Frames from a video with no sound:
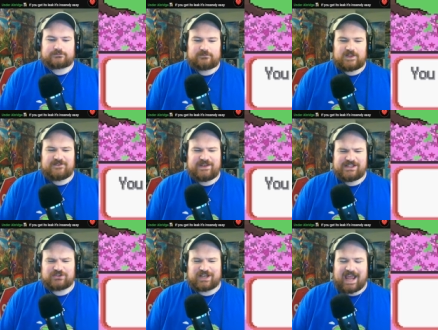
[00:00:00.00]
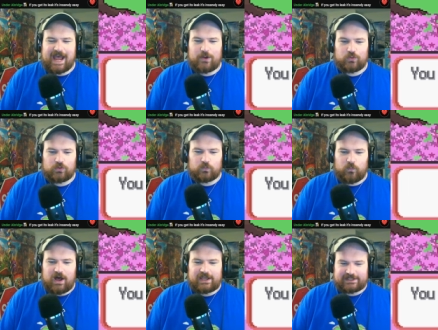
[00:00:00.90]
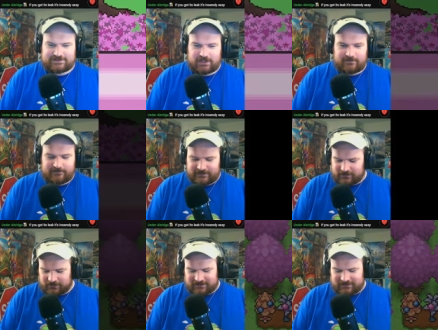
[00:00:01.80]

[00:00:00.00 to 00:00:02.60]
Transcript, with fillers: I think I learned Howl. Why? It's not a physical